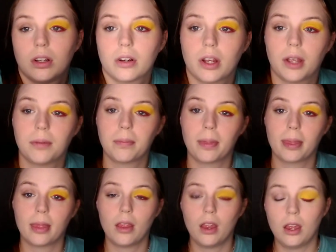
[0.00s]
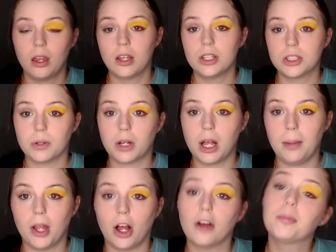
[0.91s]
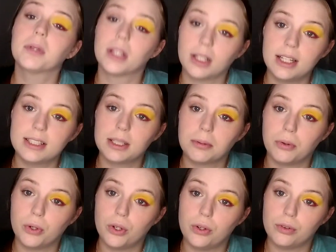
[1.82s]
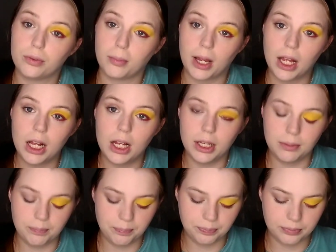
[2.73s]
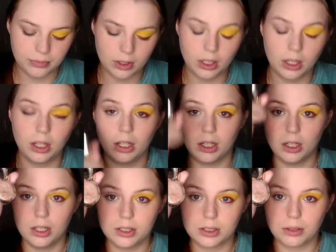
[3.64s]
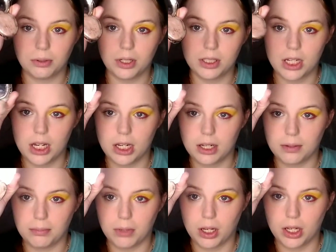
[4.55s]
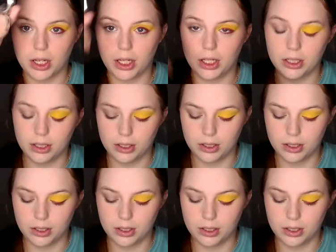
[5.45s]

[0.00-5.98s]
Okay, so it cut me off, but the last thing I'm going to do for my eye, so I'm going to take my